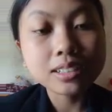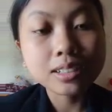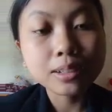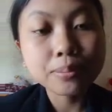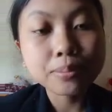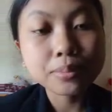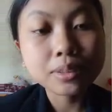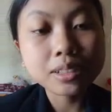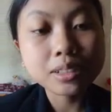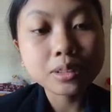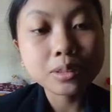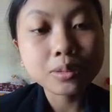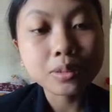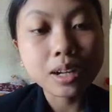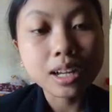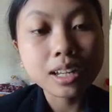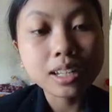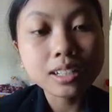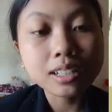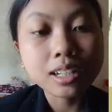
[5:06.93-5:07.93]
The first
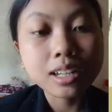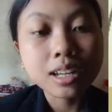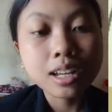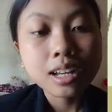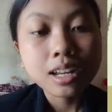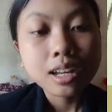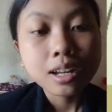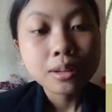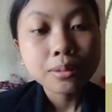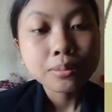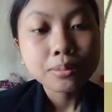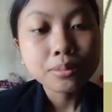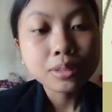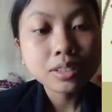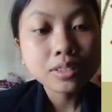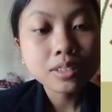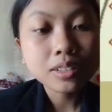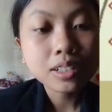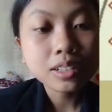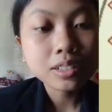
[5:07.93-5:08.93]
one,
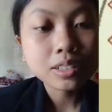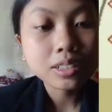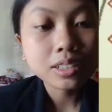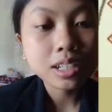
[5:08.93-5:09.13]
Mr.